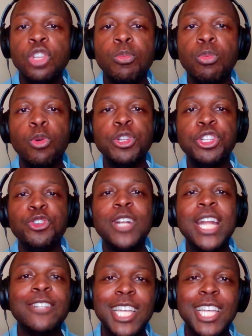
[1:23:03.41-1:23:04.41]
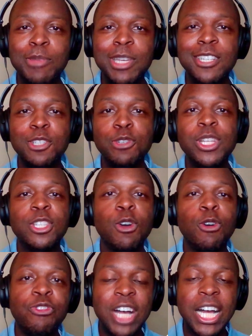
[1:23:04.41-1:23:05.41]
But what you're now telling me to do is go
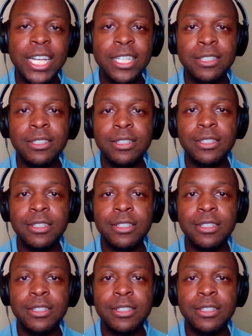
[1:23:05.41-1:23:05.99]
find